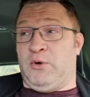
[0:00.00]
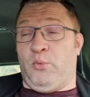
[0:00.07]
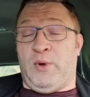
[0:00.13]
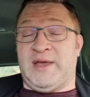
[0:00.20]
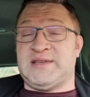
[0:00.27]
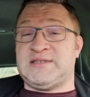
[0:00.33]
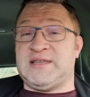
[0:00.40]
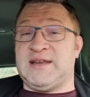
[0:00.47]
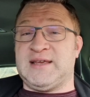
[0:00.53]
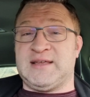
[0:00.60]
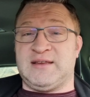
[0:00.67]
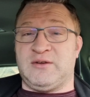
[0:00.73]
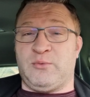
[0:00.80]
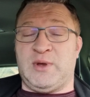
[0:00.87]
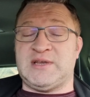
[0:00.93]
wasting
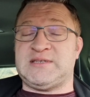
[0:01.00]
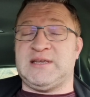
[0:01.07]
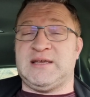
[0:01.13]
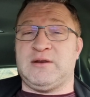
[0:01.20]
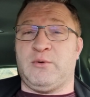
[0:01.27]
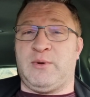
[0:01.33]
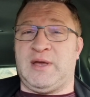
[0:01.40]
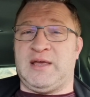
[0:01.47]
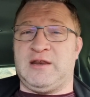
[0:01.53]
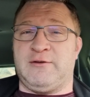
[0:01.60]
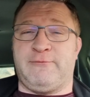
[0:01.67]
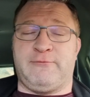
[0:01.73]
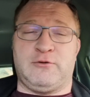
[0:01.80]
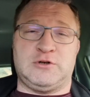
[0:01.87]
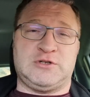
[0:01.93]
it away in
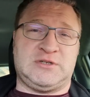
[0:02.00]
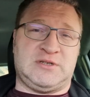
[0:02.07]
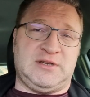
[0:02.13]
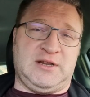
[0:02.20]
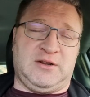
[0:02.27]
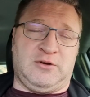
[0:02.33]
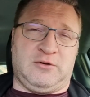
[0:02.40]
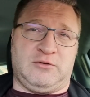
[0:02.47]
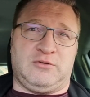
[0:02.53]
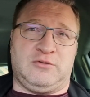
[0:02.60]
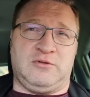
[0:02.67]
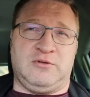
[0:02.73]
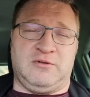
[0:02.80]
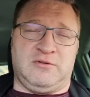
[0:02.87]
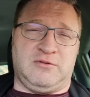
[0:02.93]
the first
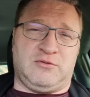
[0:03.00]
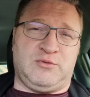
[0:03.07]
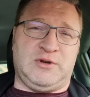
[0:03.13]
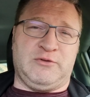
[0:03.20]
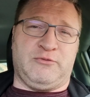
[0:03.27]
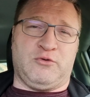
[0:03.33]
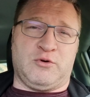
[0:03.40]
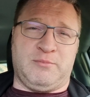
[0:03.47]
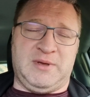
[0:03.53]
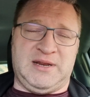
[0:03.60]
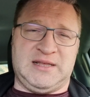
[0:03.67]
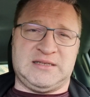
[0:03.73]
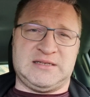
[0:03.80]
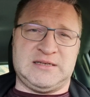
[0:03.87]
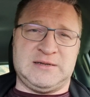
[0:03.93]
3 to 4
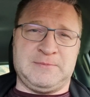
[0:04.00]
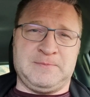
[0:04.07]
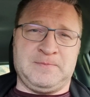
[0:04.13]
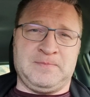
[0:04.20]
minutes.